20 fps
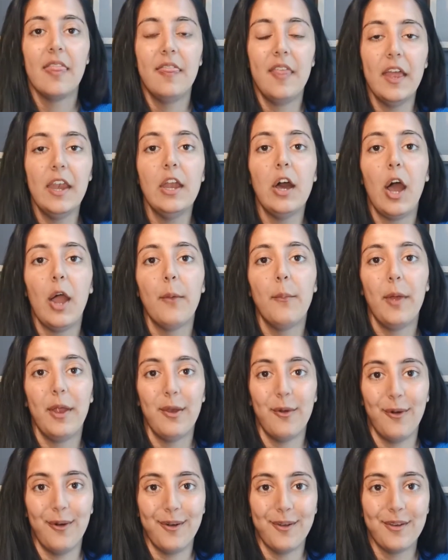Then I
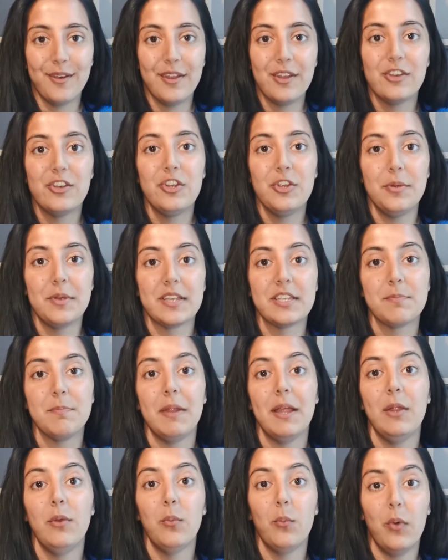went on to
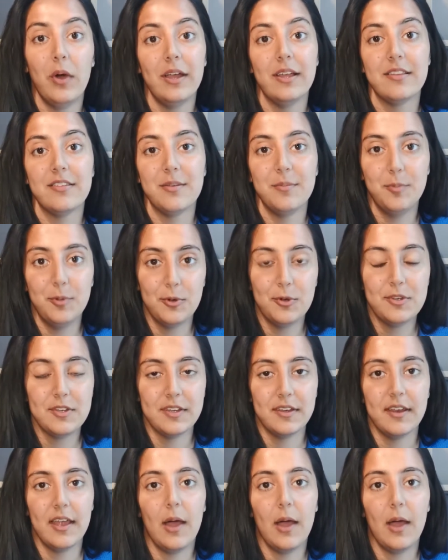explain why it's important.